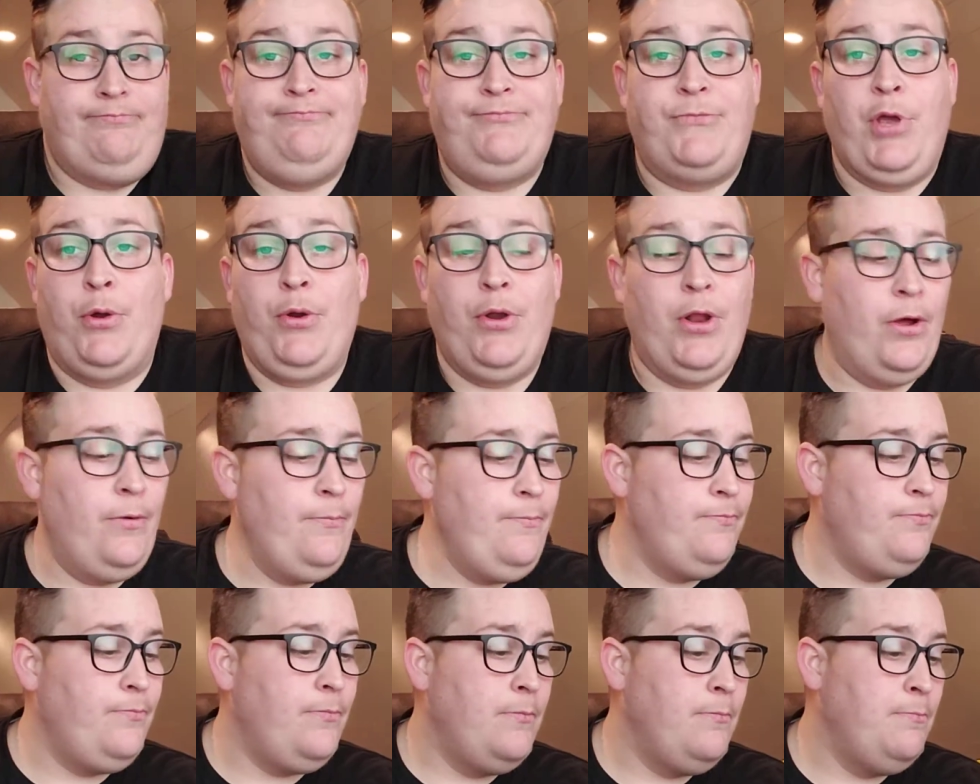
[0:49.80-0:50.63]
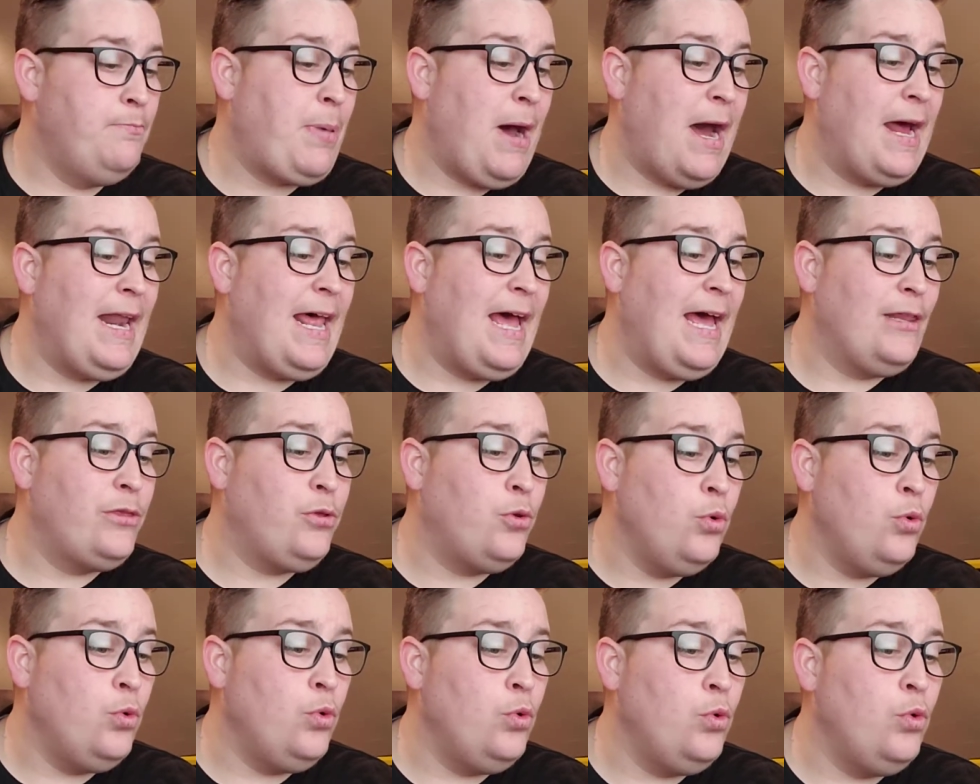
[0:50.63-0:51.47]
Don't know. Para
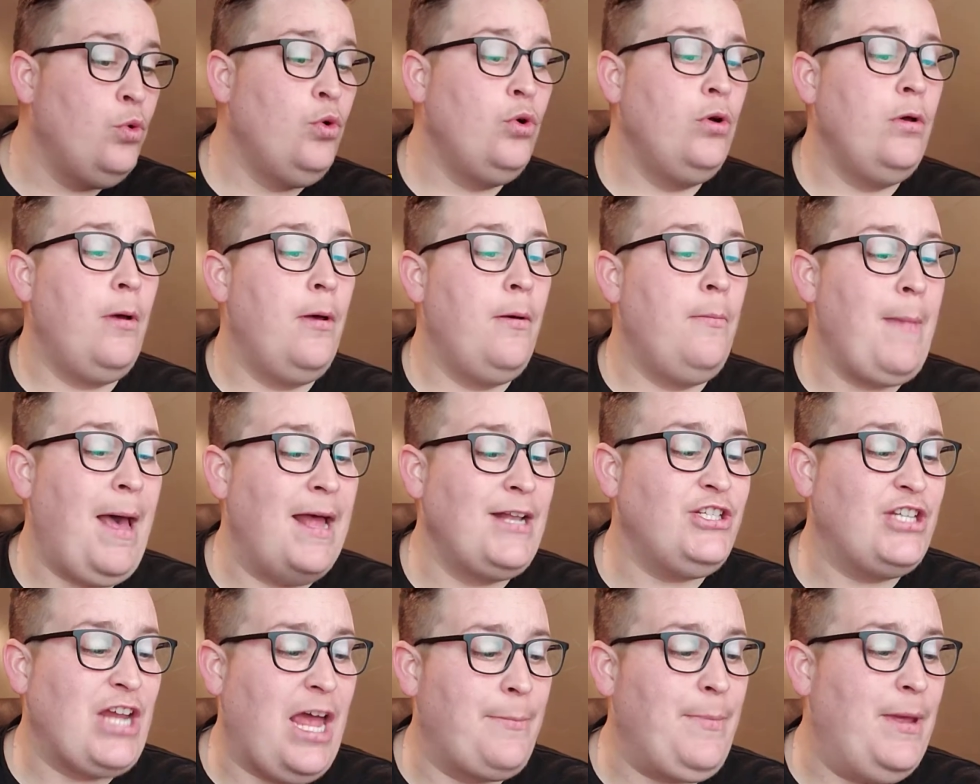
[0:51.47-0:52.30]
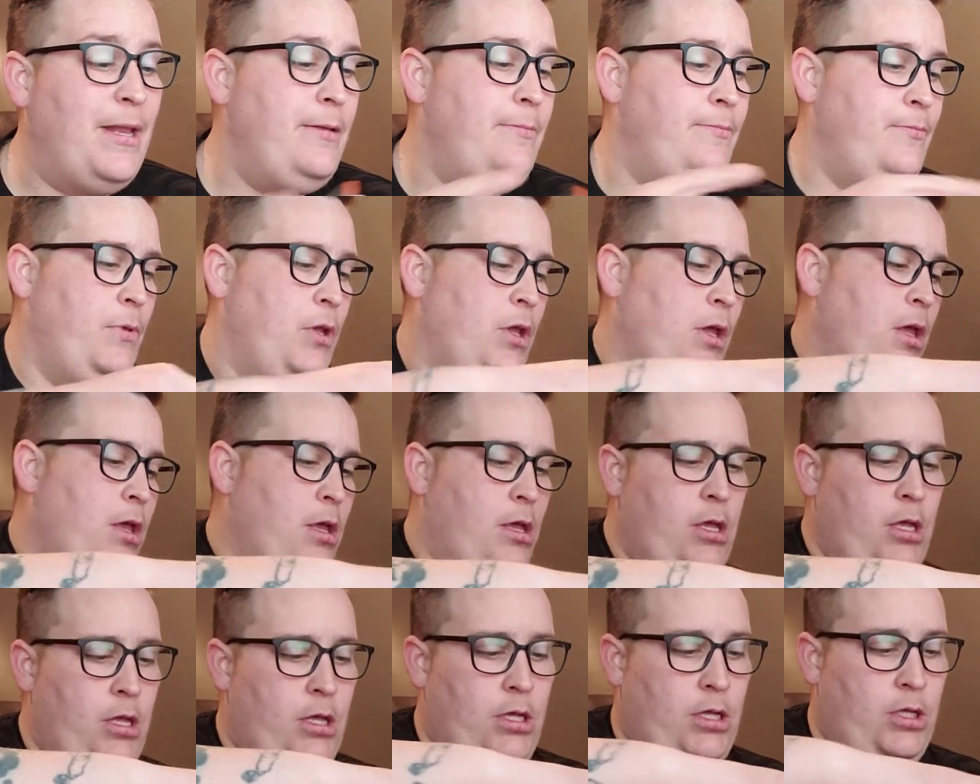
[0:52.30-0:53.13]
tu, Matt Chapman.
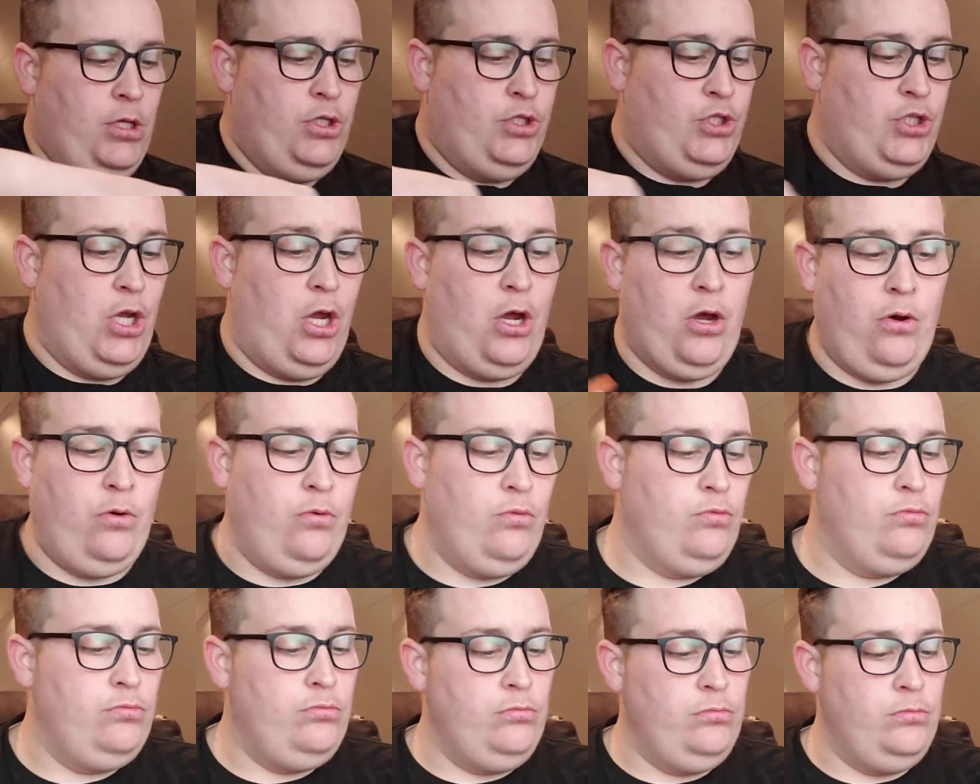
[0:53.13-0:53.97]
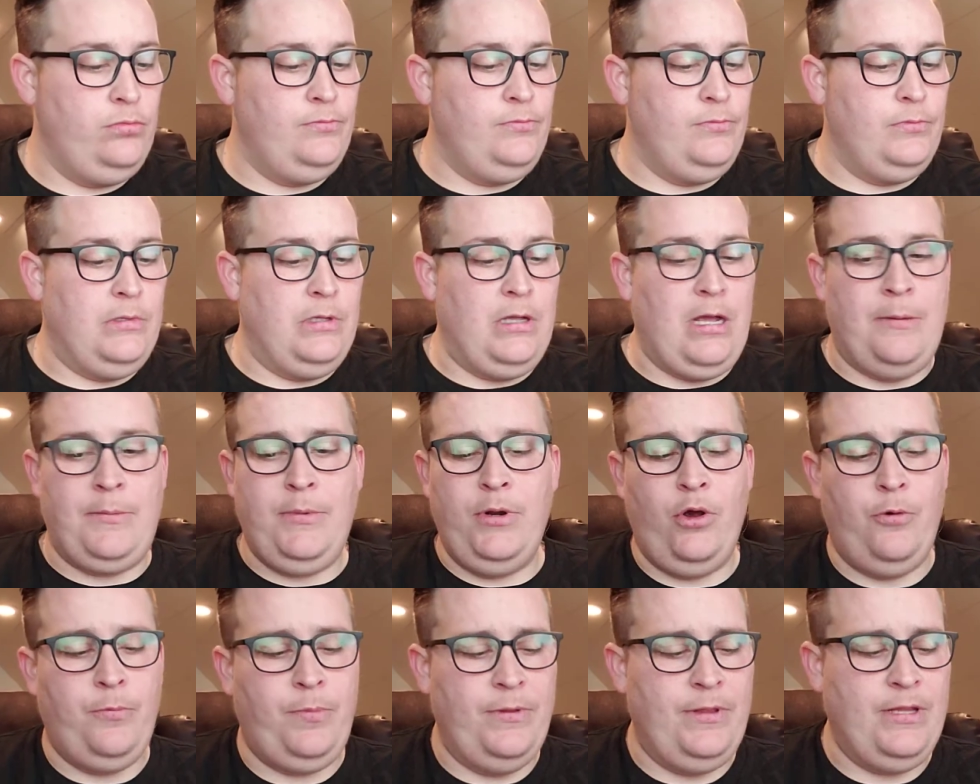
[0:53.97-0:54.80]
So, I'm going
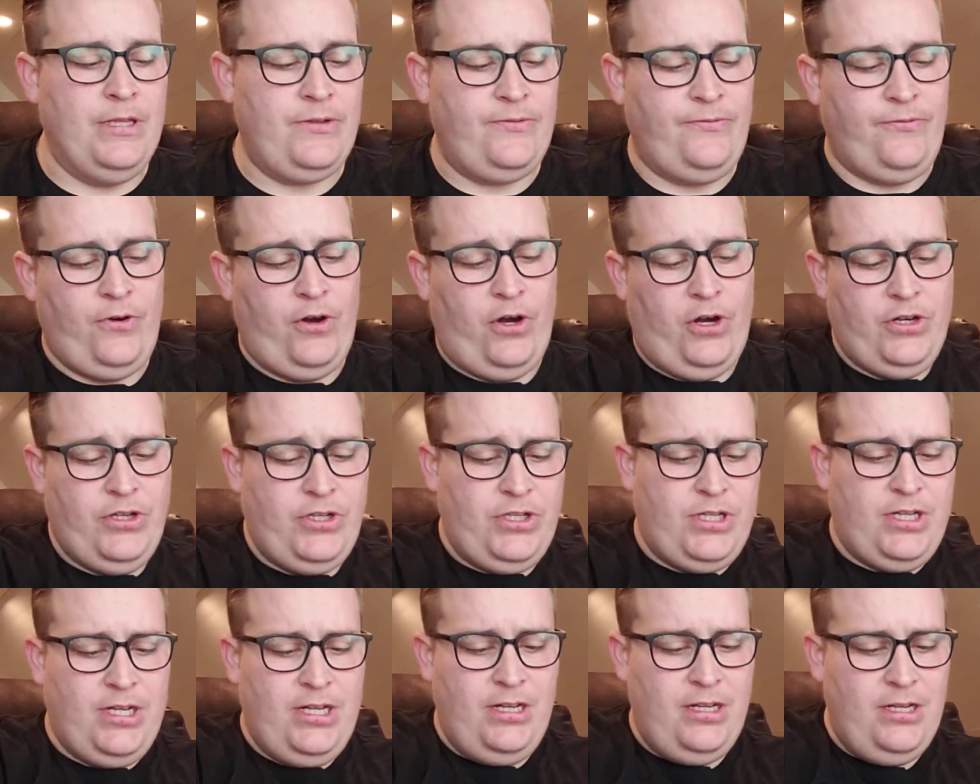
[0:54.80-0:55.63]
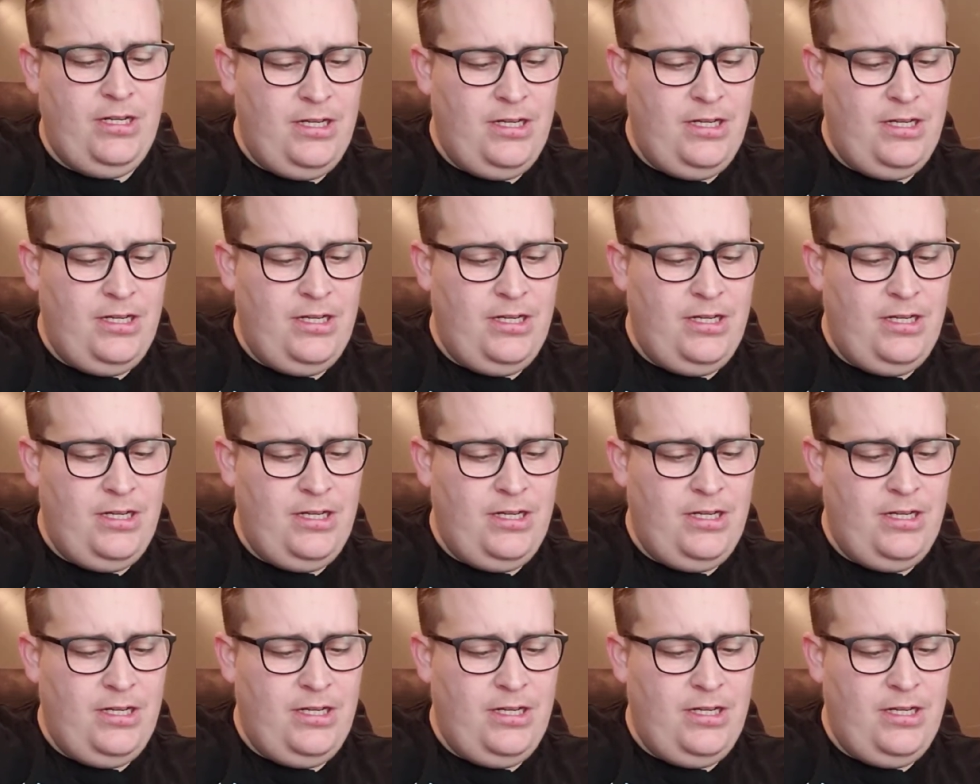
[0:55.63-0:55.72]
to open this first.